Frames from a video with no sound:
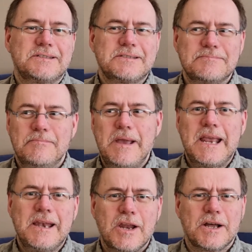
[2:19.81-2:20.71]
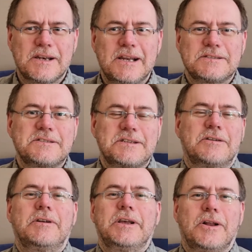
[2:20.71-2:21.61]
This may not
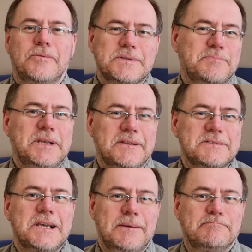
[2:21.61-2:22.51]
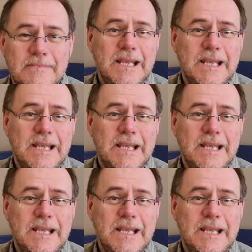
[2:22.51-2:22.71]
necessarily always be the same,